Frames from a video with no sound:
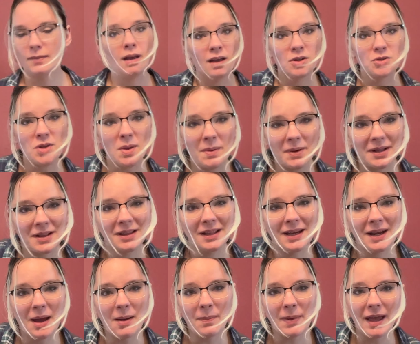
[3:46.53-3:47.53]
So I'm gonna clean
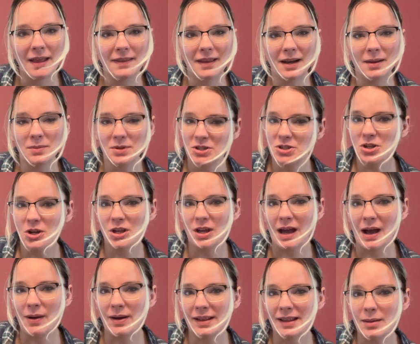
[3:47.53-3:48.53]
up and then I'm gonna show you
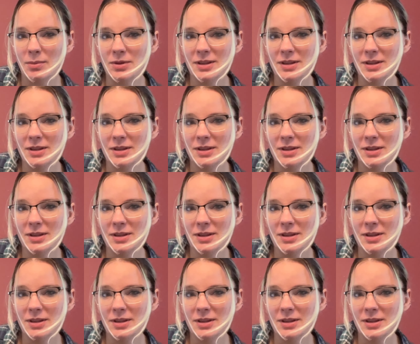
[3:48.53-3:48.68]
how I label